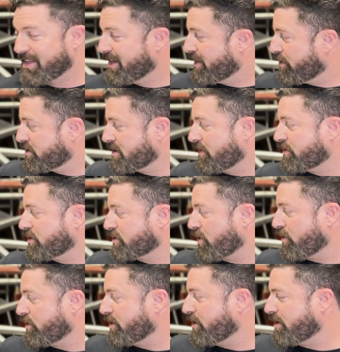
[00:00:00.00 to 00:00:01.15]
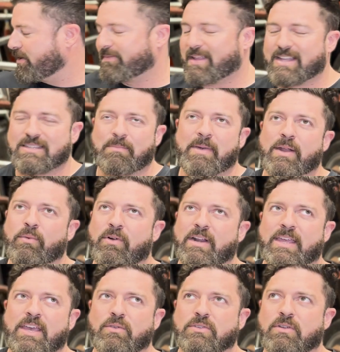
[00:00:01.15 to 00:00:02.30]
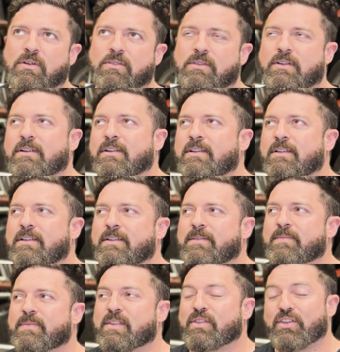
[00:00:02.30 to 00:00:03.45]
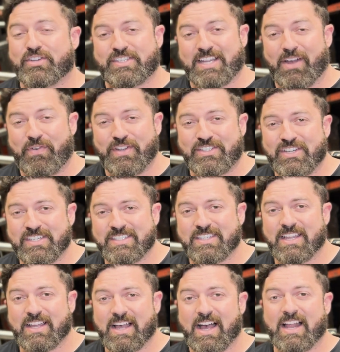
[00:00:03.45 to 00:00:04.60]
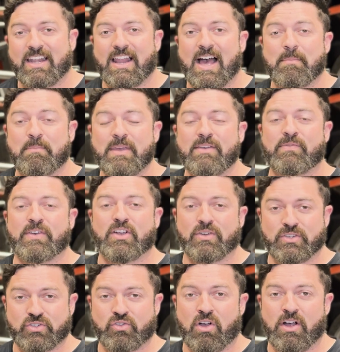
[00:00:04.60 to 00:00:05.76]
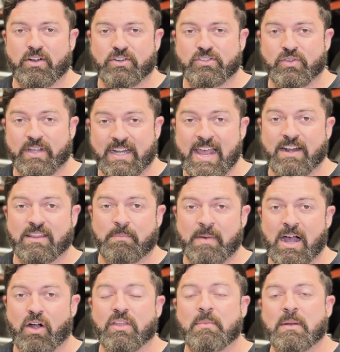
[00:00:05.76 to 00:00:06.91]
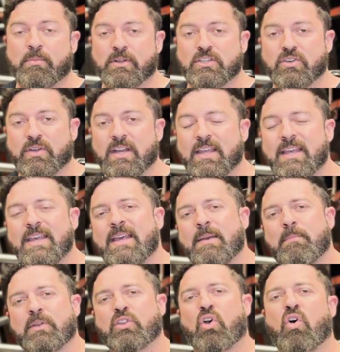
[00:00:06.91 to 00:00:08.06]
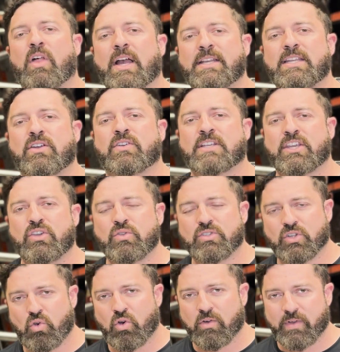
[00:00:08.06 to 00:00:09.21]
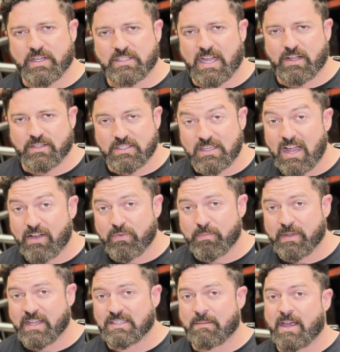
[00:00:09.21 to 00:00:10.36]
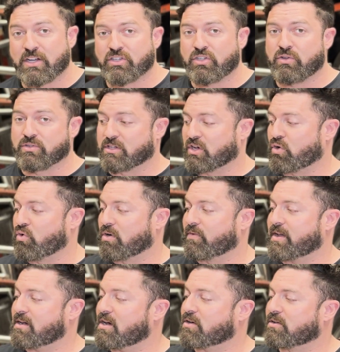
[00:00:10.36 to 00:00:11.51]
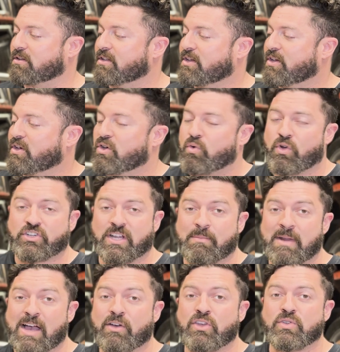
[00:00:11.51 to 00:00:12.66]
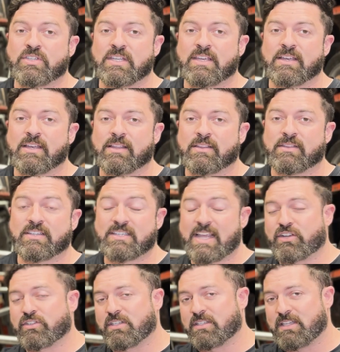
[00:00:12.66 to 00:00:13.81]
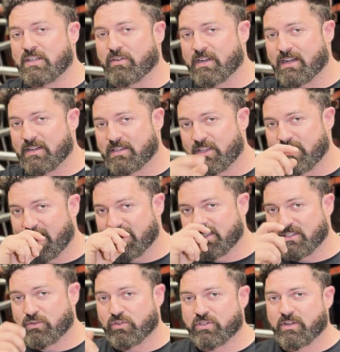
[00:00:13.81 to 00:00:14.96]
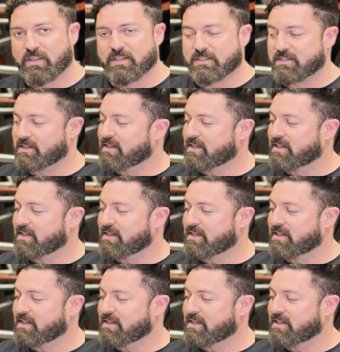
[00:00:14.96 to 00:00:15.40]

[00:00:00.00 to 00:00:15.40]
Their stuff's just girthier. That's a bad word. I can't use girthier. Their stuff is just a lot beefier and stronger so it can handle the power that I'm going to put to it. But the whole idea is I use the Corvette style stuff because I'm actually using a Corvette knuckle, which I'm now using. This is actually secret. I didn't tell you guys this or show you this.